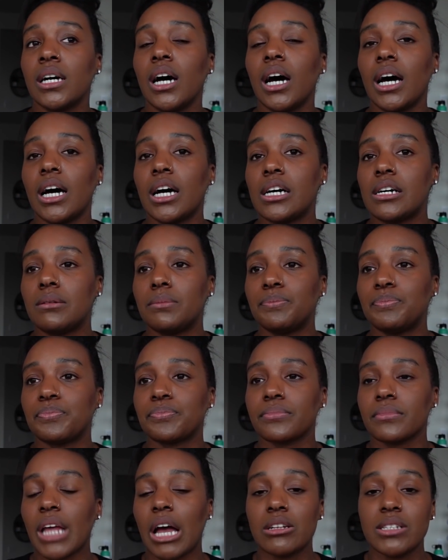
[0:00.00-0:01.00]

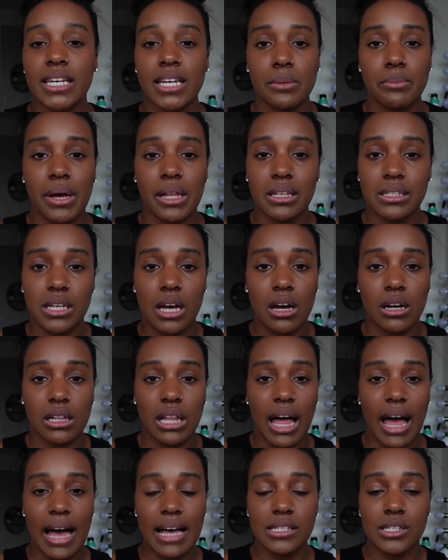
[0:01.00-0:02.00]
Peloton
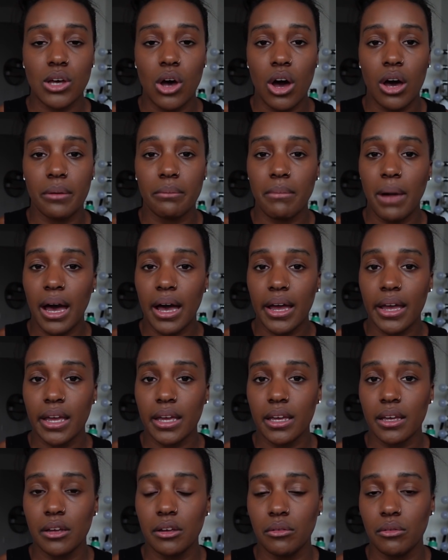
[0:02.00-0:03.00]
class on
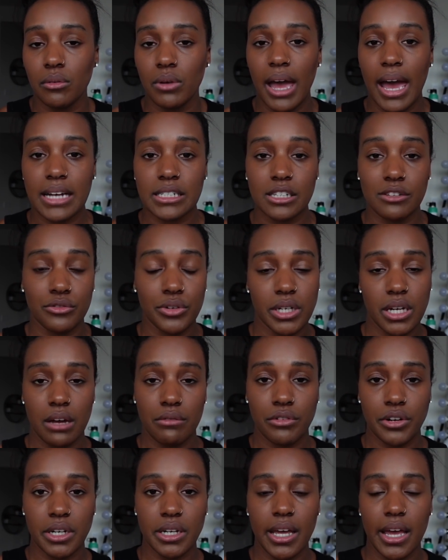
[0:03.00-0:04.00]
my active
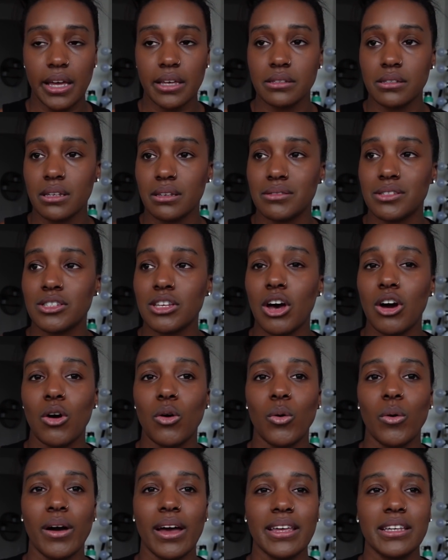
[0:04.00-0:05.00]
recovery days.
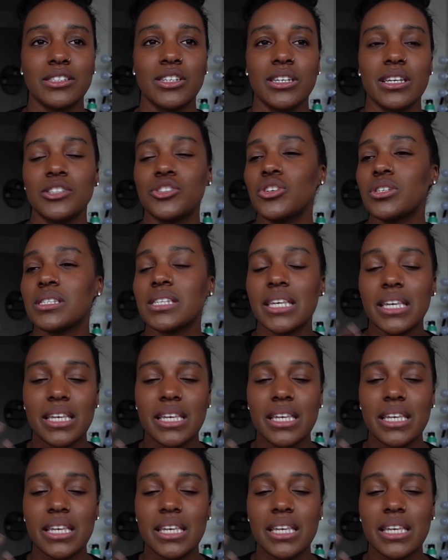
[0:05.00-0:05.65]
So it is just